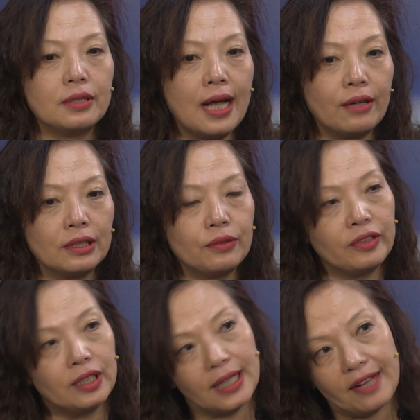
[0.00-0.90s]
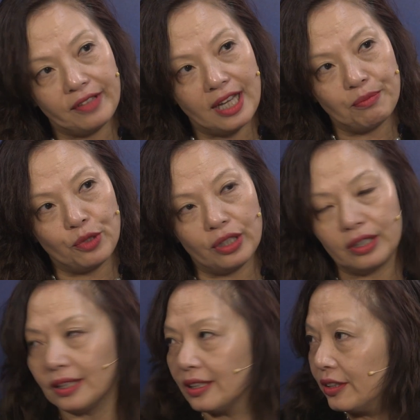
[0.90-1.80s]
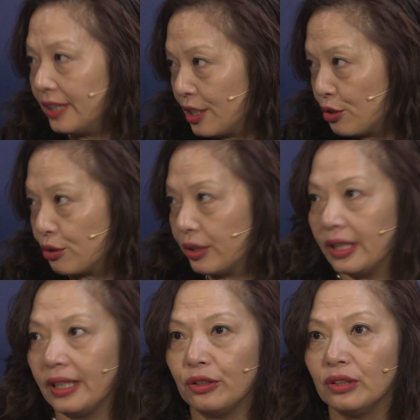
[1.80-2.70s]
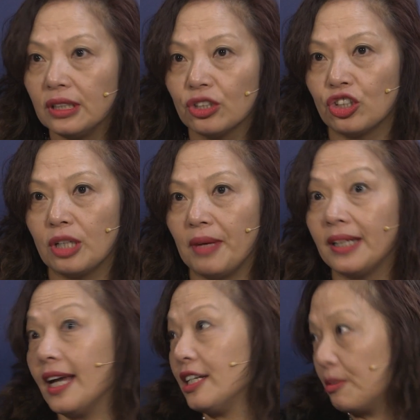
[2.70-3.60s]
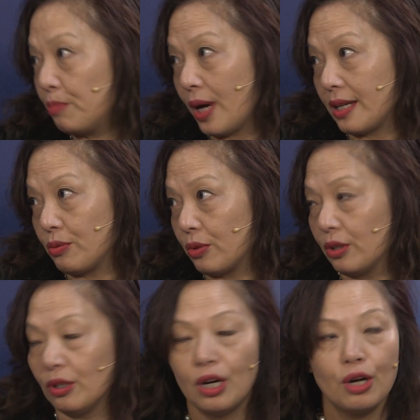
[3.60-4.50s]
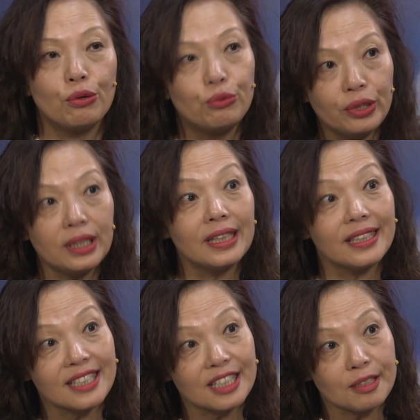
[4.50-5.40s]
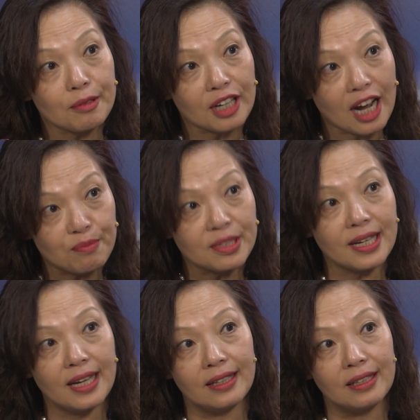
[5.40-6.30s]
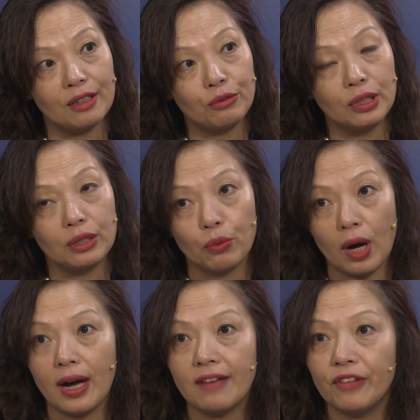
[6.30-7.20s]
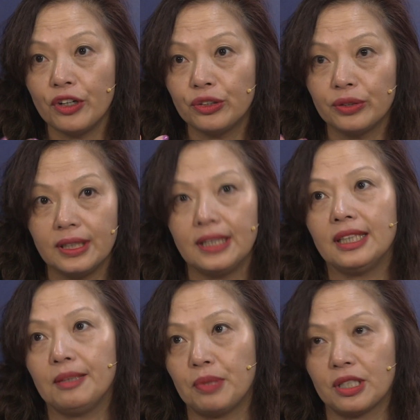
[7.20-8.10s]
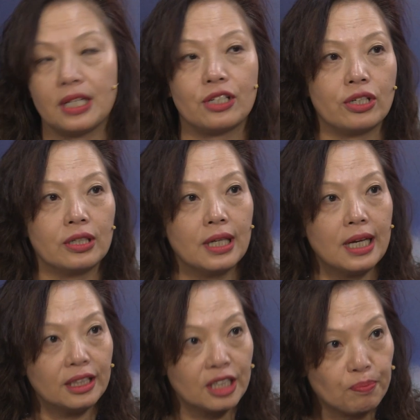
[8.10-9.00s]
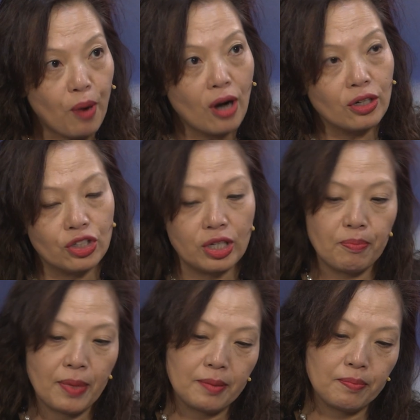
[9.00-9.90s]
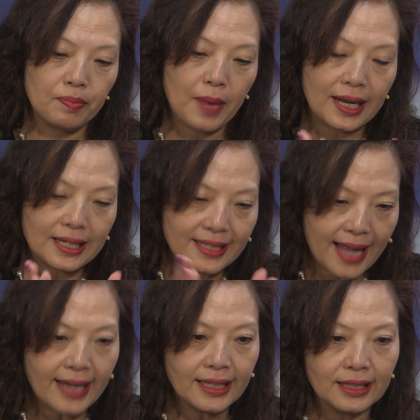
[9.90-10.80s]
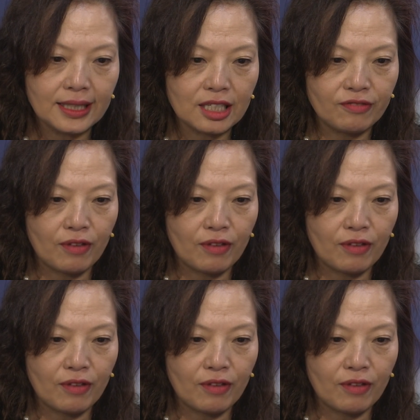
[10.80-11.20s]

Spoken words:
Now, if you look at VMware, your history, your leadership in the enterprise world really comes in really well and very uniquely positioned this partnership by extending this